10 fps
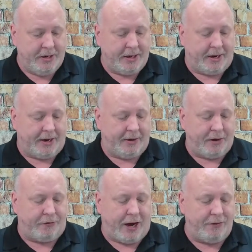
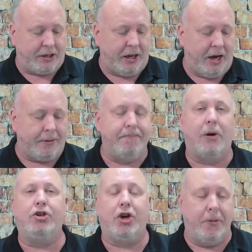At 5 o'clock,
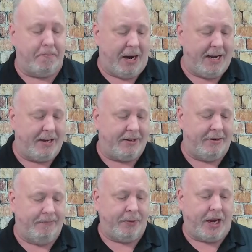Mojo Mike
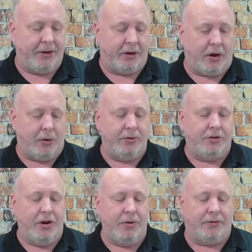and the Golden
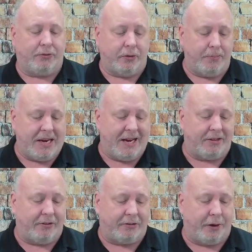Ukes will be at
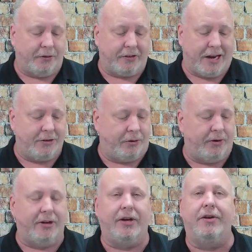the Surfside
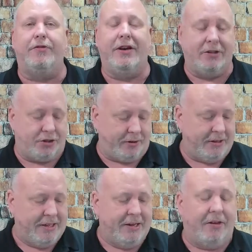Grill and Adventure.
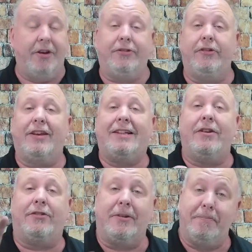This is at the
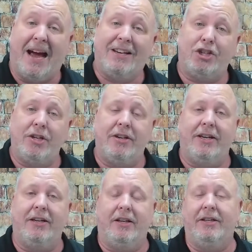Sebastian
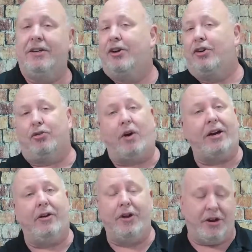Inlet, right
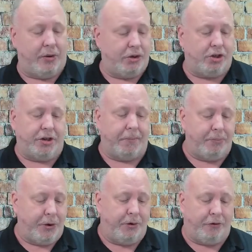on the ocean, a
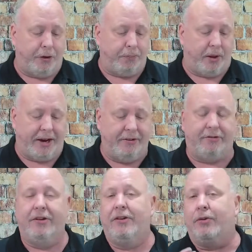beautiful
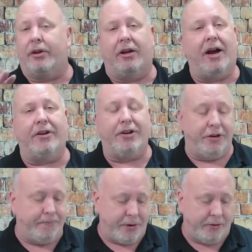place with a lot of
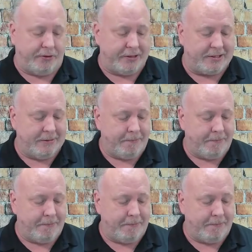good music.